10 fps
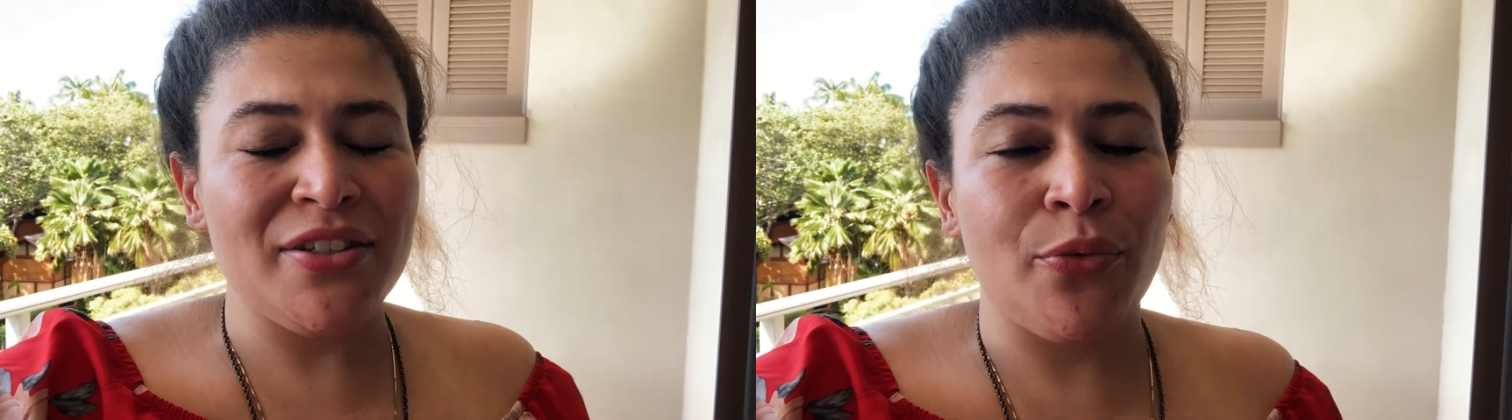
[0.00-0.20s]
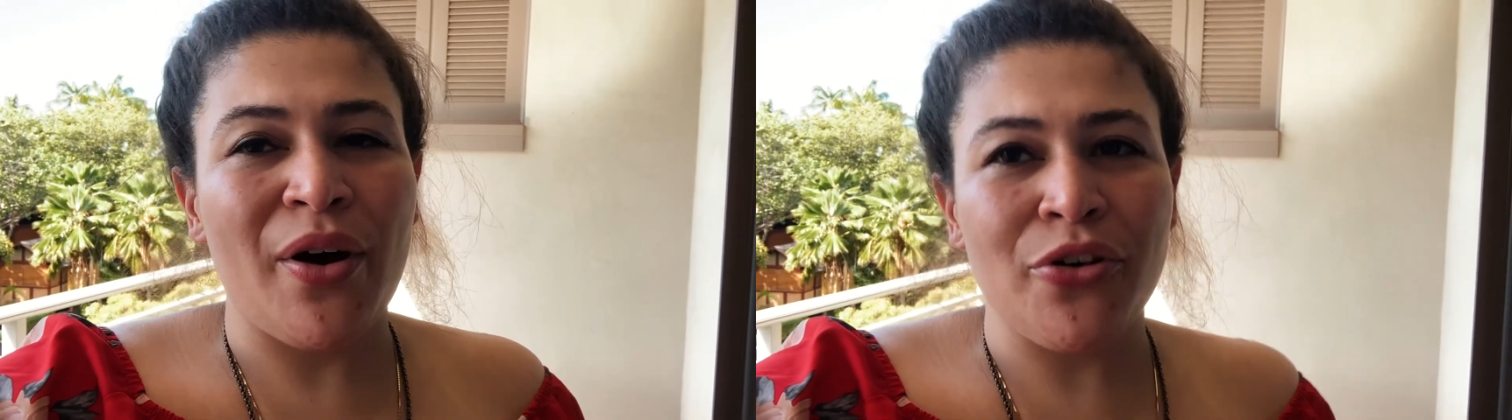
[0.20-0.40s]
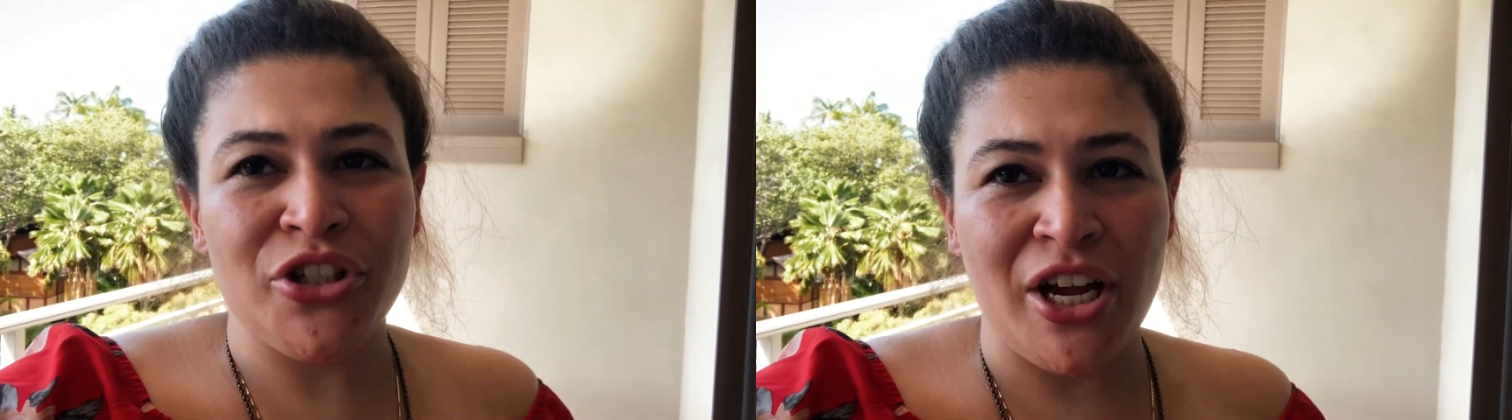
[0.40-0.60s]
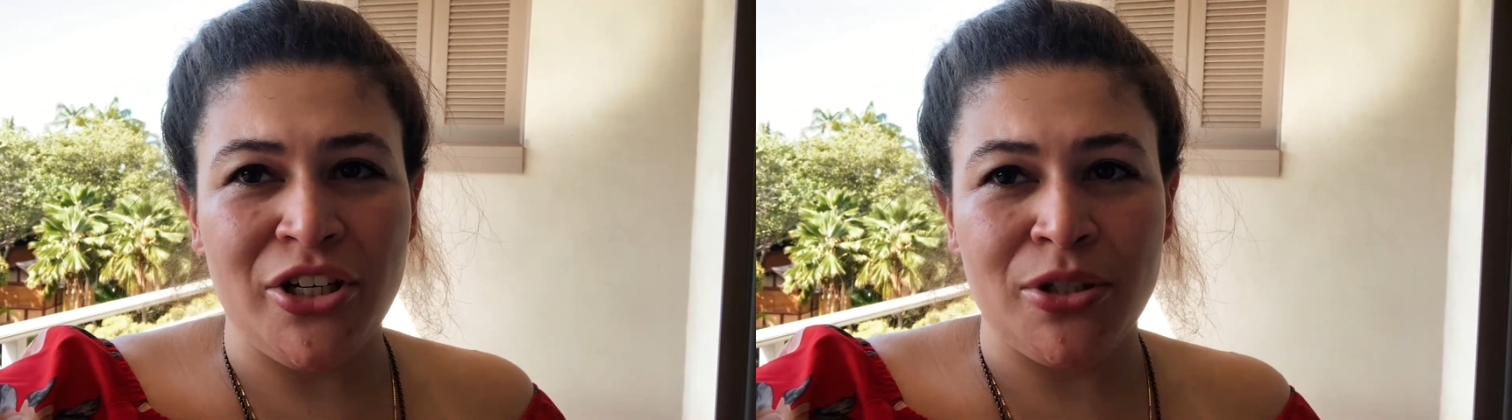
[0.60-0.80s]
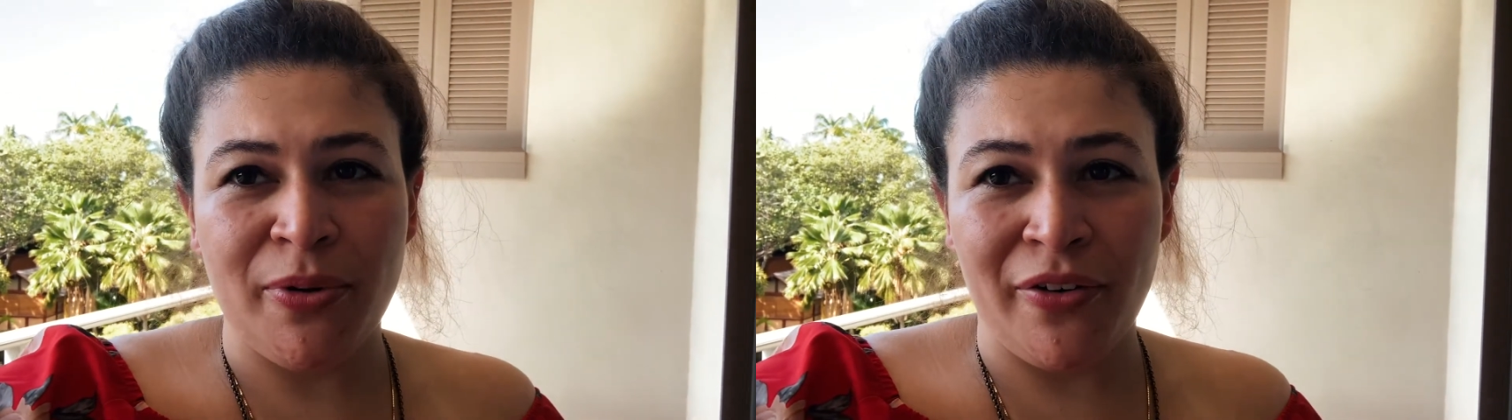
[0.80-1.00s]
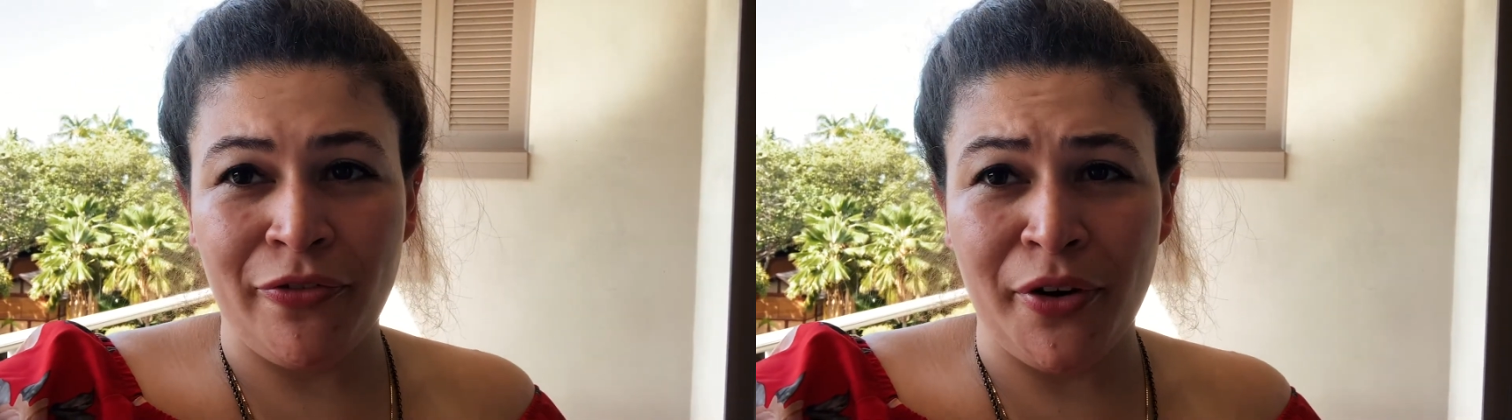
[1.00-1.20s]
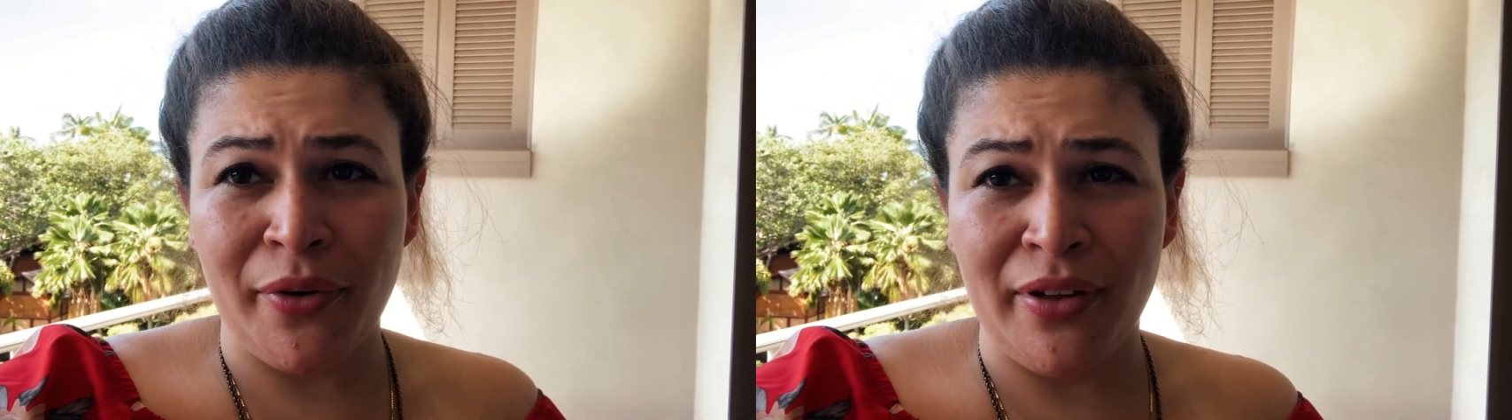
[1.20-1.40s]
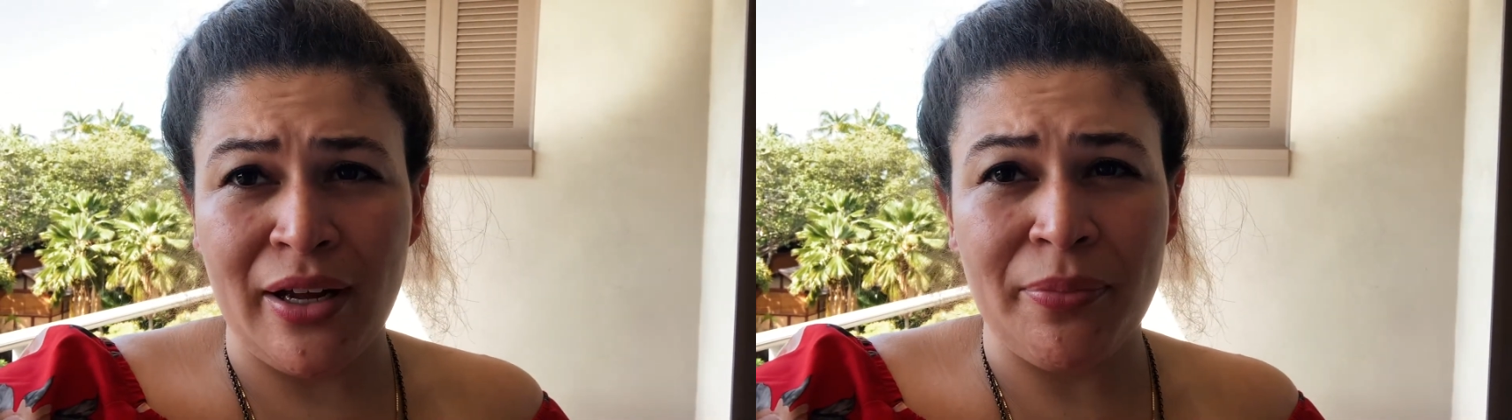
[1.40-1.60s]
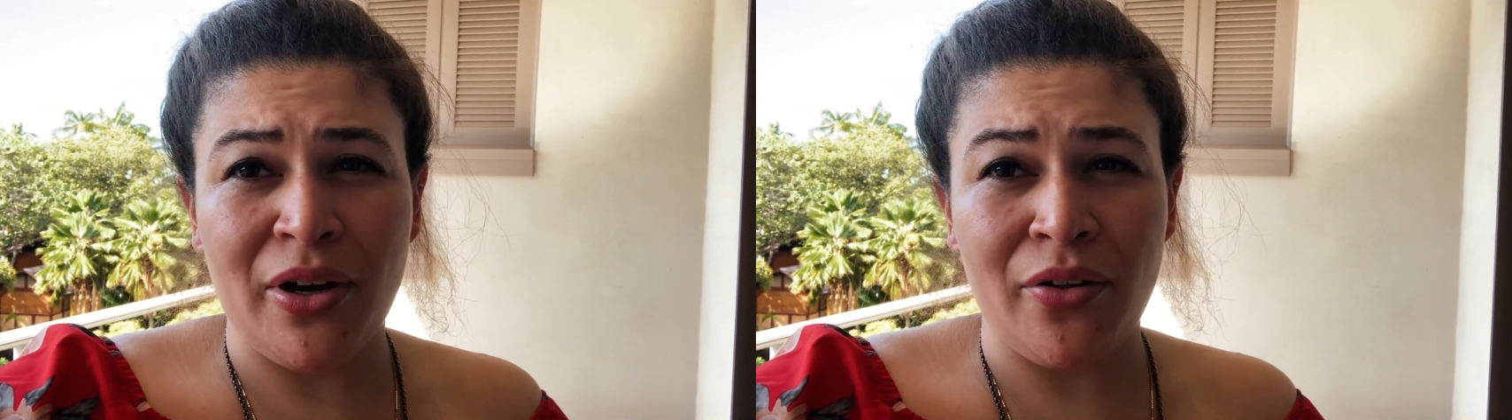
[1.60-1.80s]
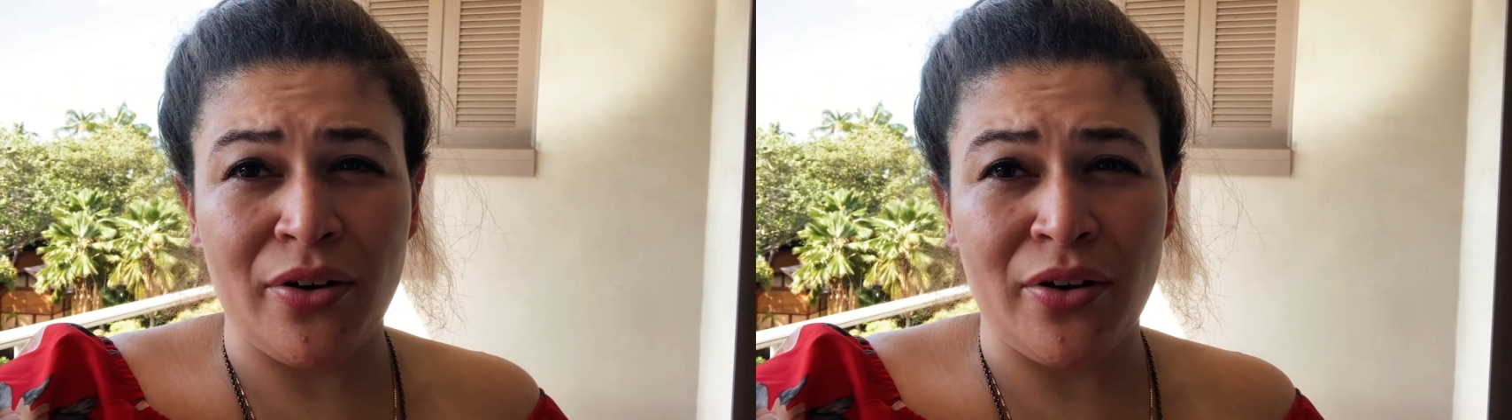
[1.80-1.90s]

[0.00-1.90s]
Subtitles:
The weather changes pretty frequently up there.